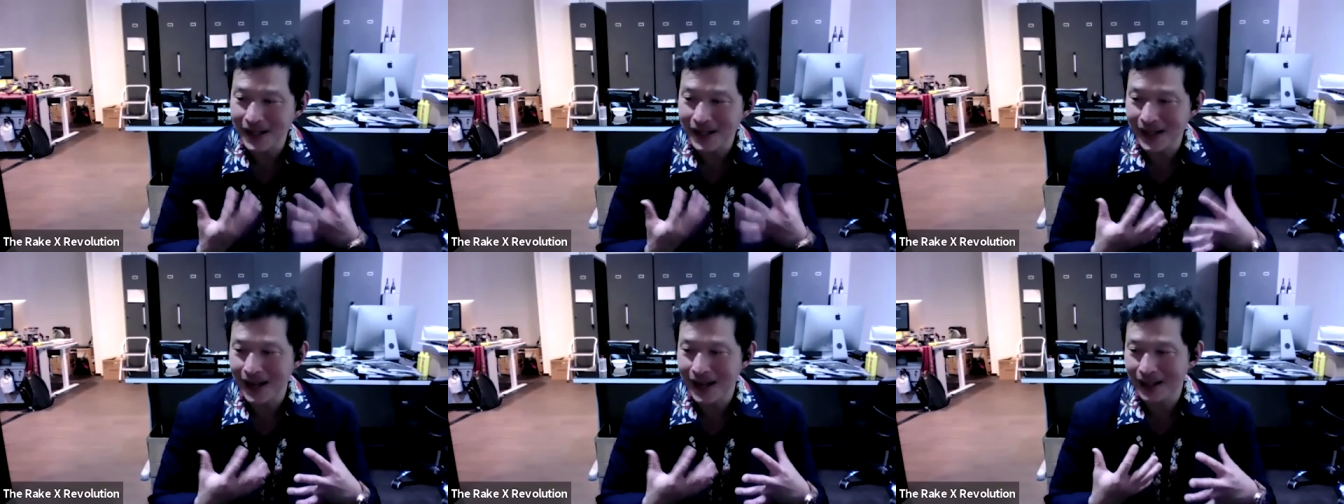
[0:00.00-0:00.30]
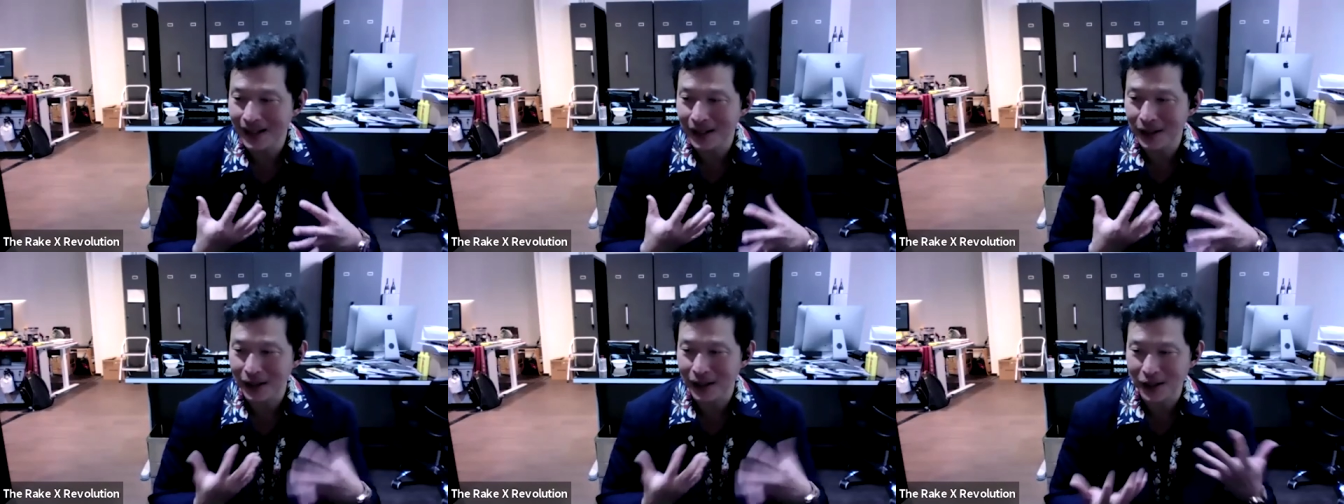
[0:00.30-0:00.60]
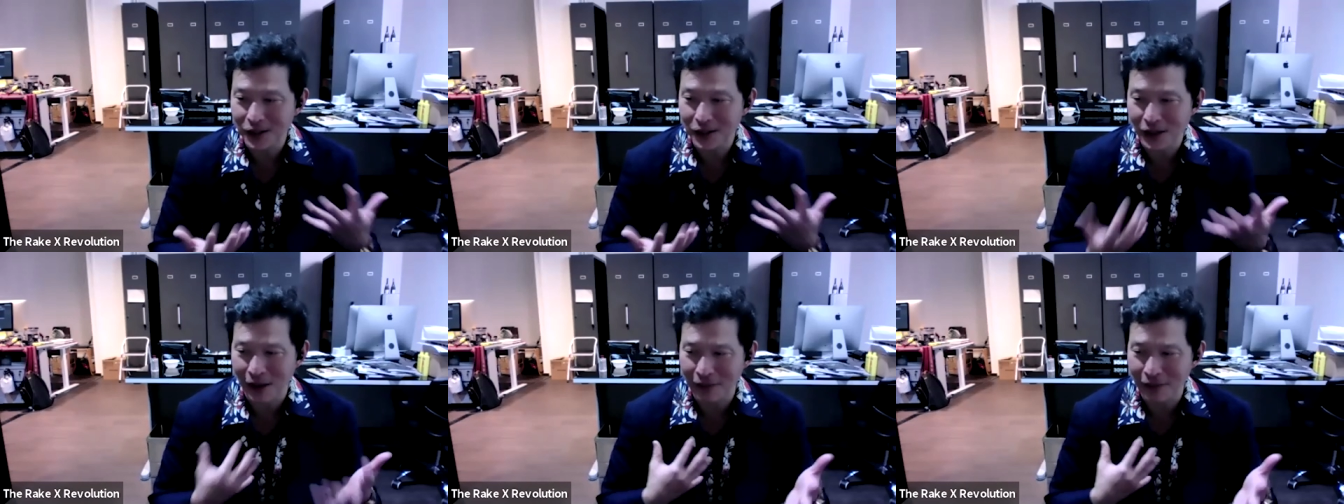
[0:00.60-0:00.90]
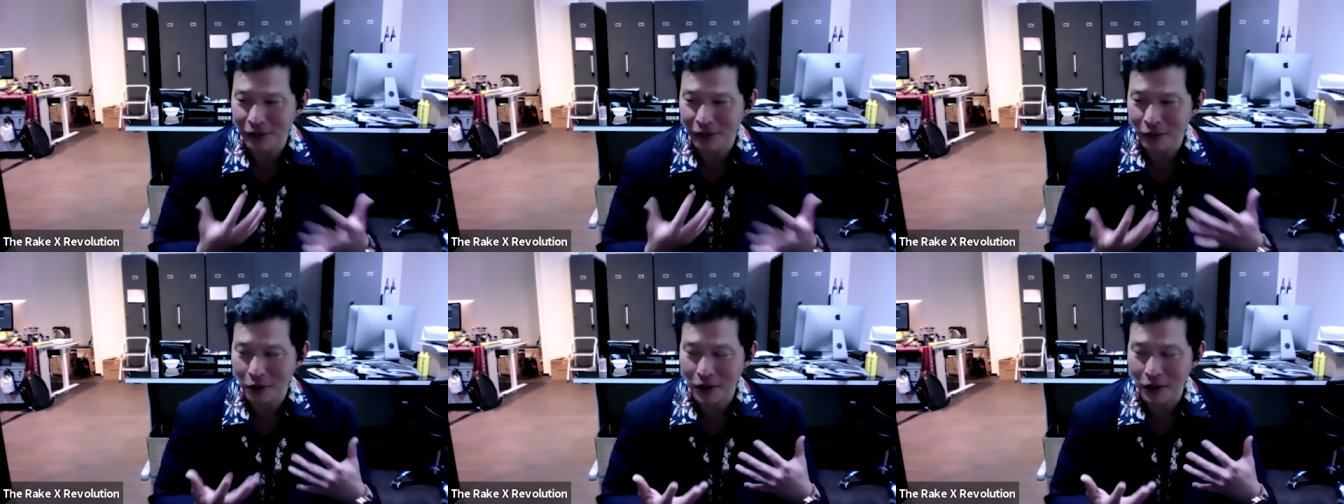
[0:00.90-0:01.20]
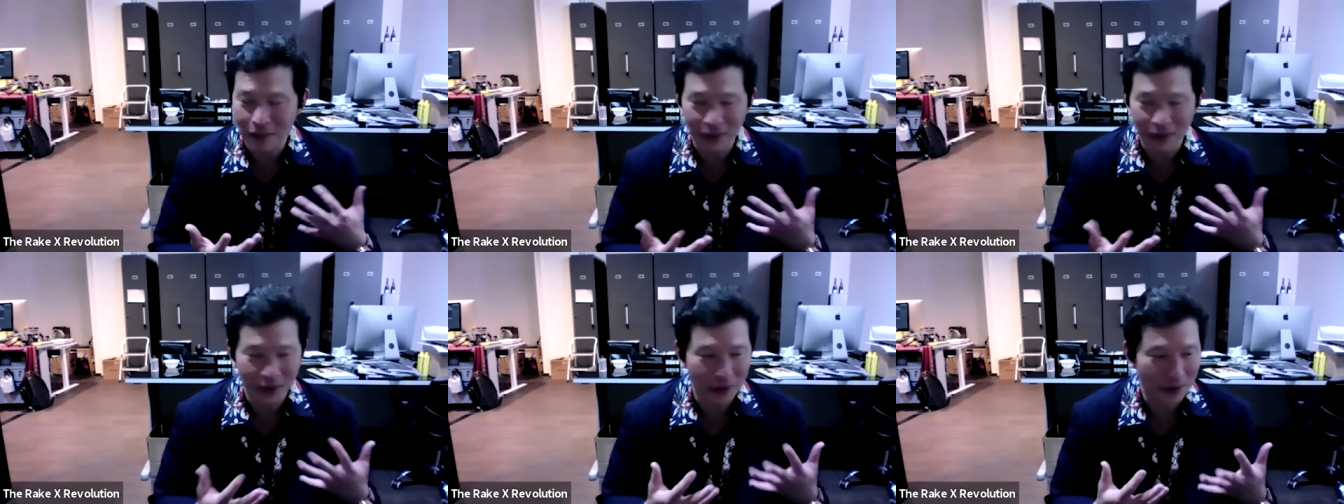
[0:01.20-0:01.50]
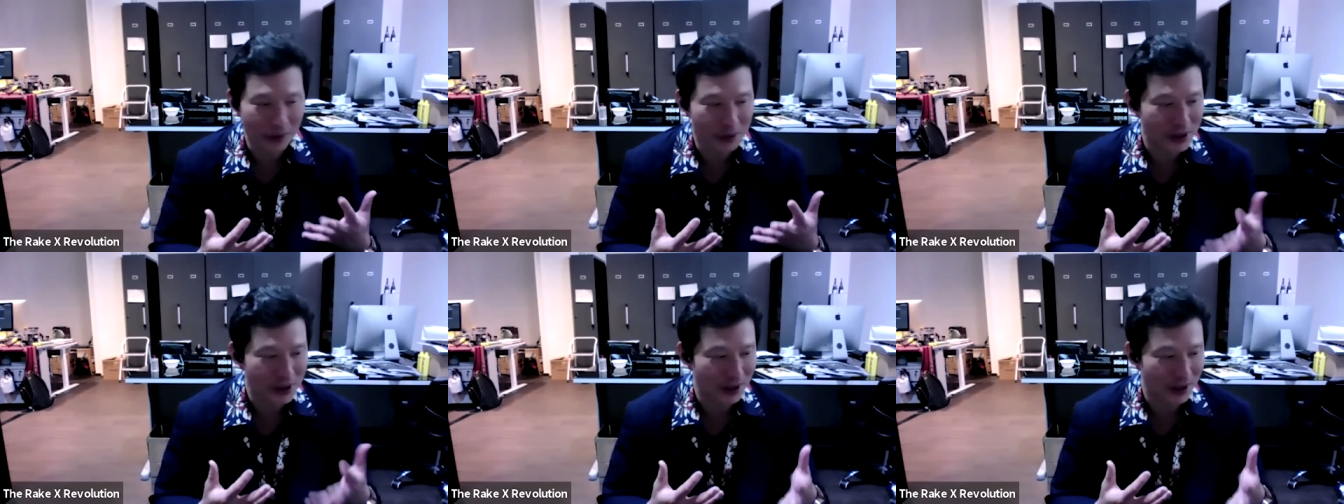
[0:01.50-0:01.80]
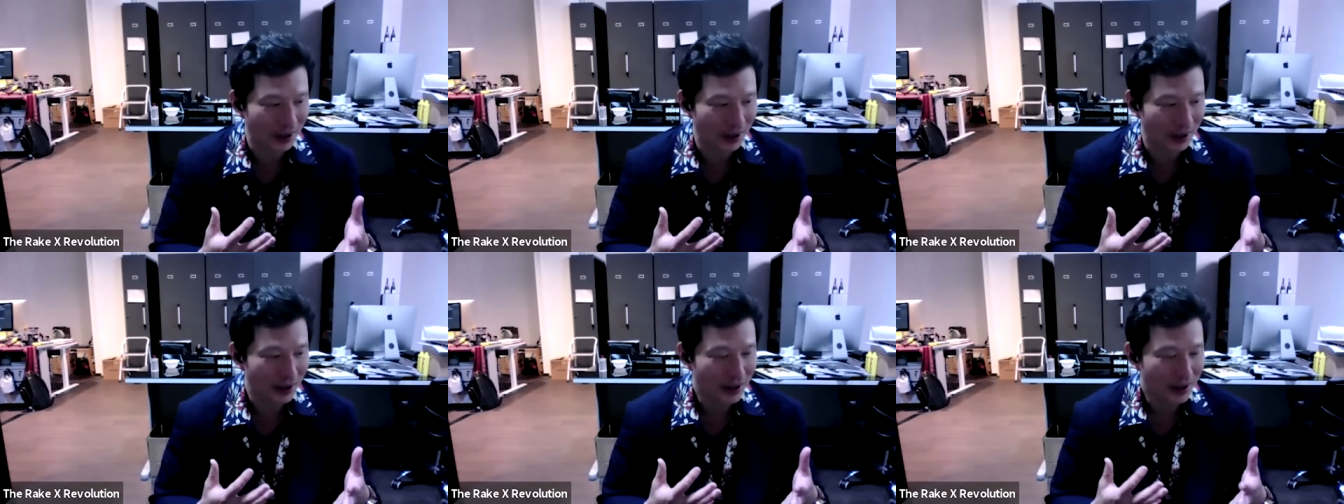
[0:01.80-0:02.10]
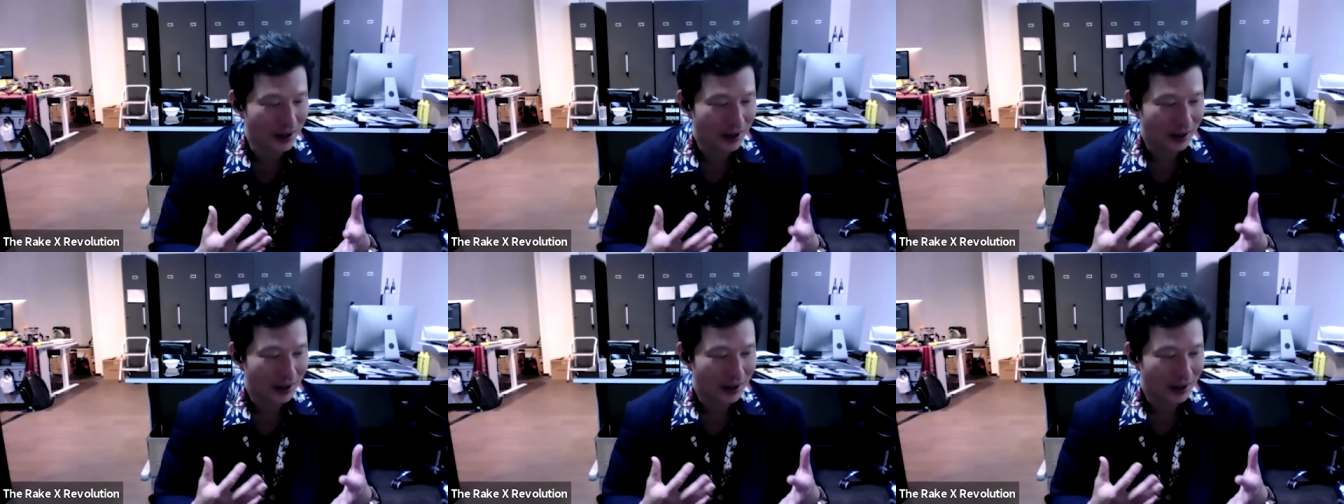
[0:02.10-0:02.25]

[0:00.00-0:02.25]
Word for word: again, like because having grown up in New York City,